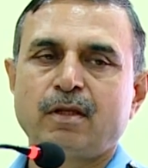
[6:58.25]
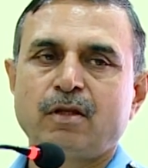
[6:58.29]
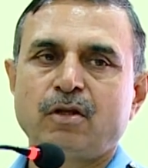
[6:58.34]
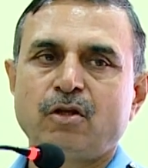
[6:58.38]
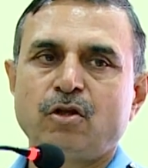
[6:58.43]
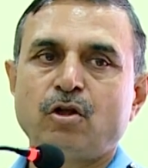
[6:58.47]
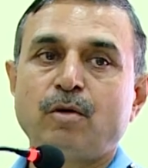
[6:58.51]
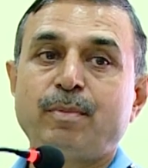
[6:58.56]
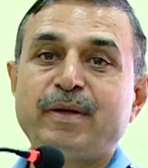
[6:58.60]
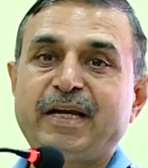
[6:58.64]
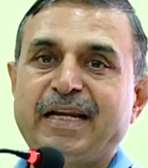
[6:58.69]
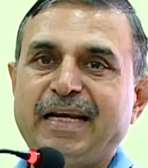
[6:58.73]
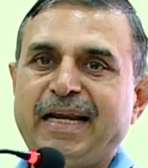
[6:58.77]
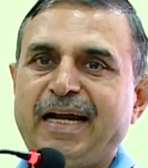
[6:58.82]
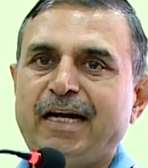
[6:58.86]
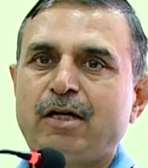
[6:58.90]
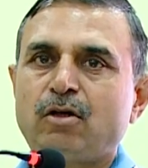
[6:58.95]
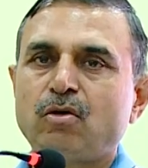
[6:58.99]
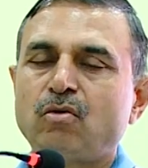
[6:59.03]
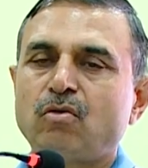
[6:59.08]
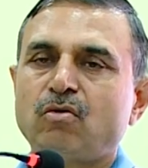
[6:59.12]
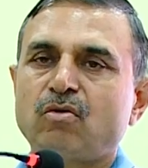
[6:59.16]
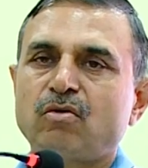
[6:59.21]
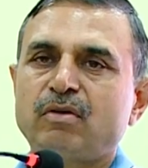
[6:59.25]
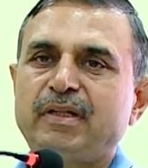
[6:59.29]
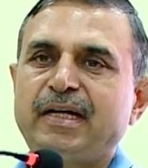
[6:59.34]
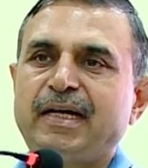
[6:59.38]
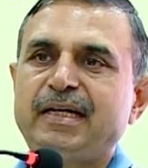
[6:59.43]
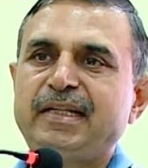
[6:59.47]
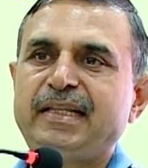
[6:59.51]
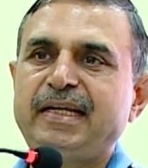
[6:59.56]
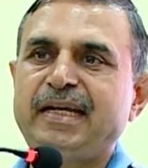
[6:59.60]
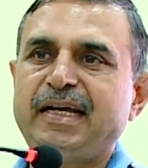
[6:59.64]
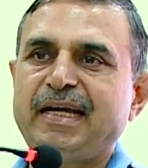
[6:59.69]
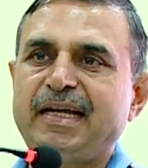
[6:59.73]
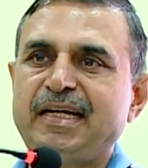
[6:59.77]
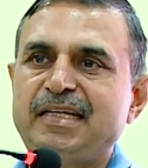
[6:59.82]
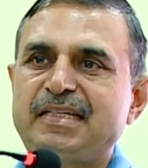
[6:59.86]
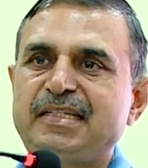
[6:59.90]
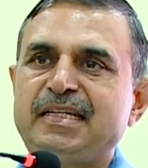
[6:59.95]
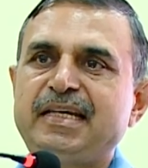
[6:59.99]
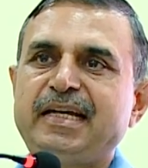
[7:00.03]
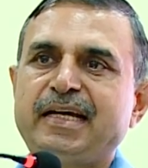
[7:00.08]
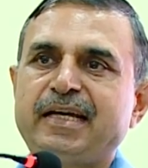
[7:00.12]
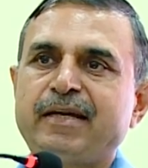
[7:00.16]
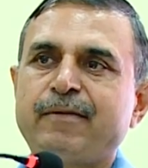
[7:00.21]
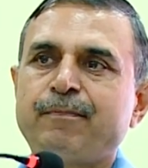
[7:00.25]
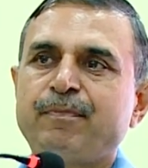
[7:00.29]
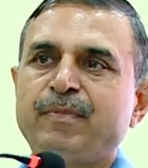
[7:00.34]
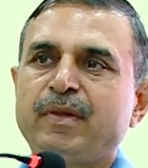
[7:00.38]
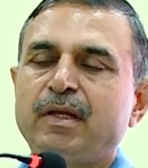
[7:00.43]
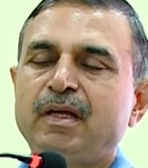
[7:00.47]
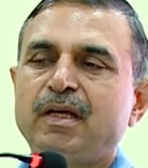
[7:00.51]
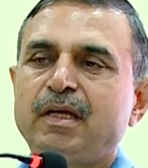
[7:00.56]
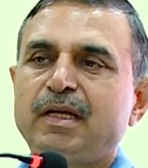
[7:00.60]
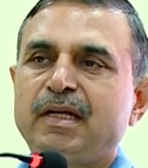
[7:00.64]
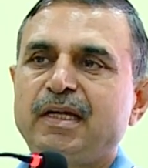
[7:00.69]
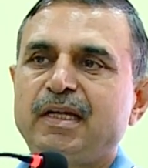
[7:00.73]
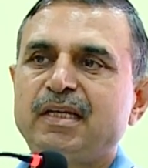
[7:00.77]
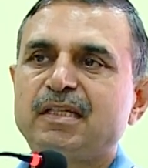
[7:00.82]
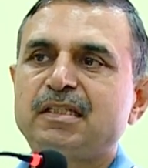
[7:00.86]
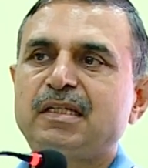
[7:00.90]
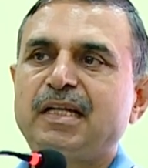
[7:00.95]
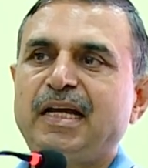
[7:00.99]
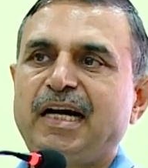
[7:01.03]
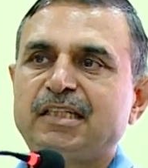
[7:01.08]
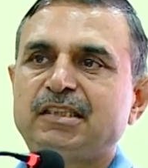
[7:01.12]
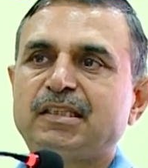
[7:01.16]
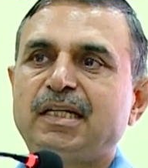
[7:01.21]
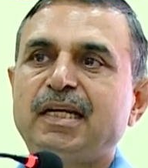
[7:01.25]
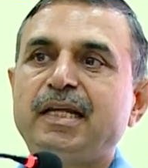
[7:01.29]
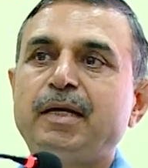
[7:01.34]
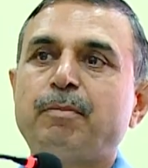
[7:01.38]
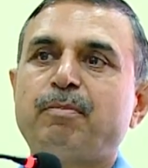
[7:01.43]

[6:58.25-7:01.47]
You'll be glad to know that the LCA is largely